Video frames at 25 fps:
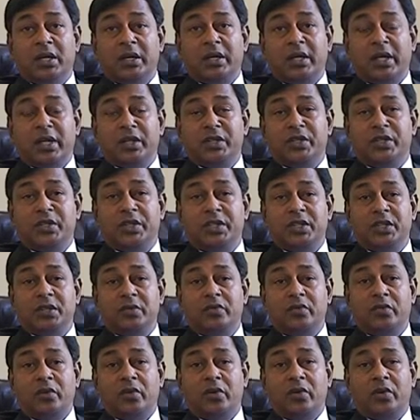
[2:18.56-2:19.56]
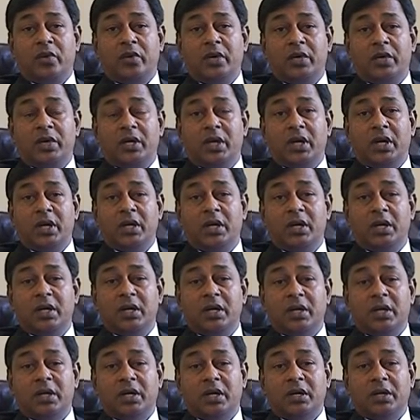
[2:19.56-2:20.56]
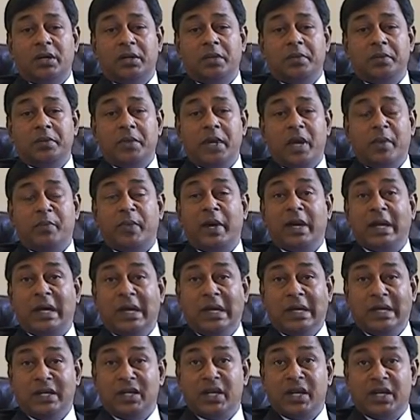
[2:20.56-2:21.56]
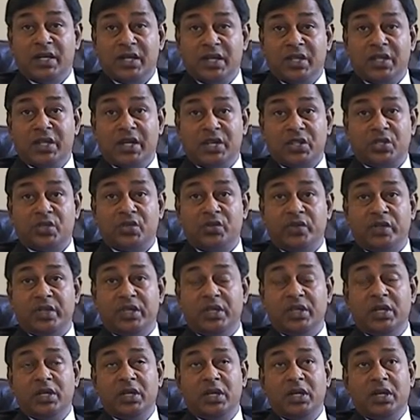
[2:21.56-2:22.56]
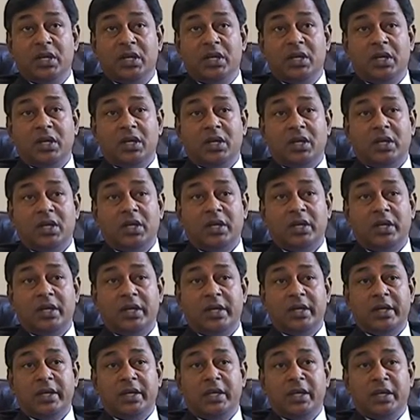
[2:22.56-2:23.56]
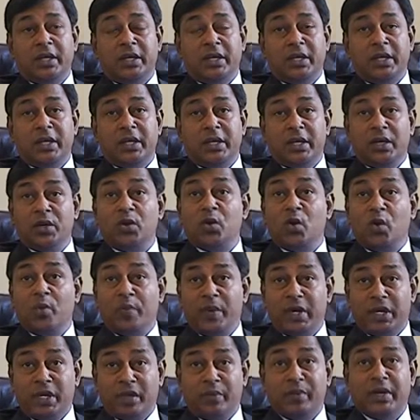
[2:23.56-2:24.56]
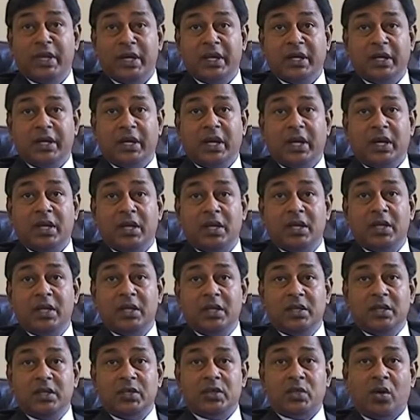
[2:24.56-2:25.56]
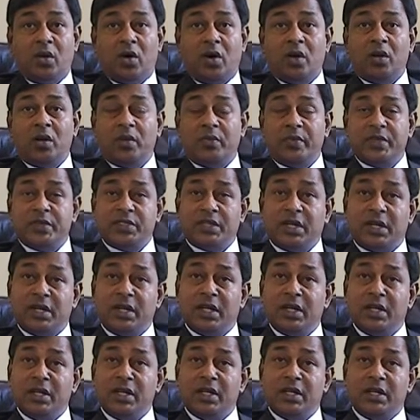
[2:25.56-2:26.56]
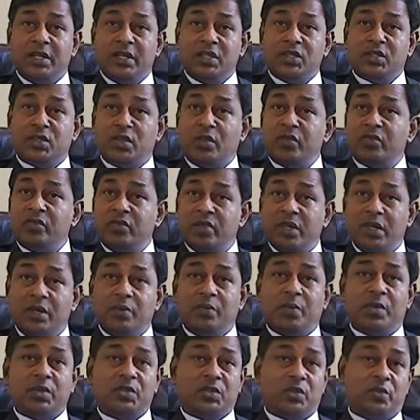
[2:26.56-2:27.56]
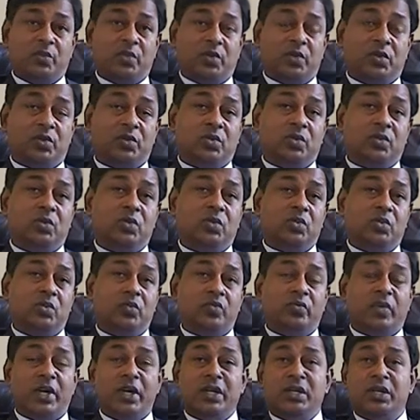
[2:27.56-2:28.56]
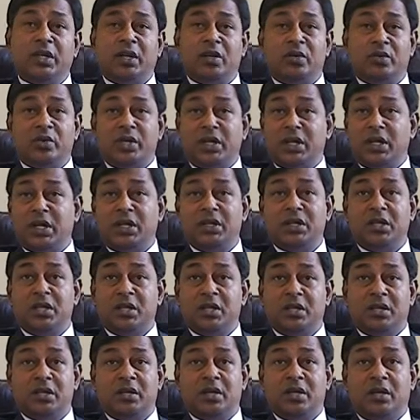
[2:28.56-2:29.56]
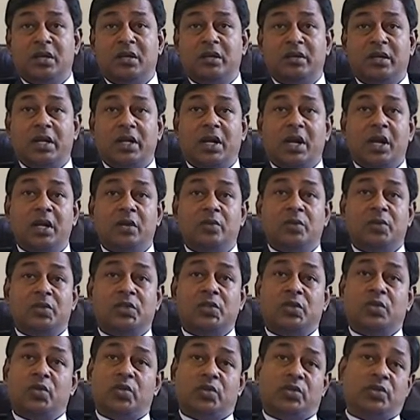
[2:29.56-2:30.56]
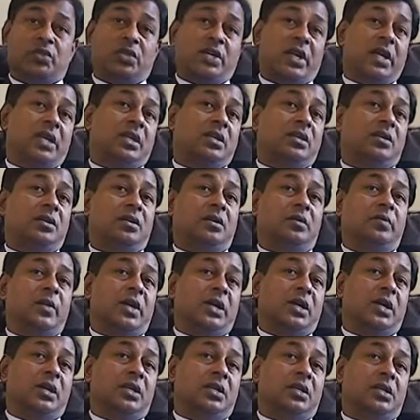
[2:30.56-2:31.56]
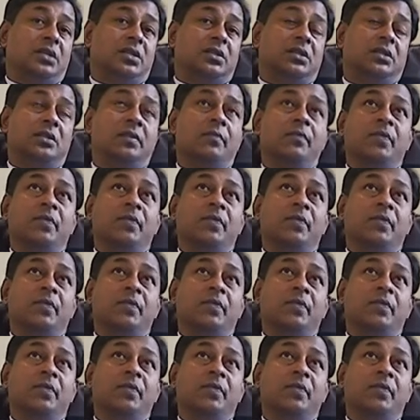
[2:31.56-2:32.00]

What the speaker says: country for apparel industry in Europe and America. So all of a sudden, it is not really possible to find out another reliable source like Bangladesh.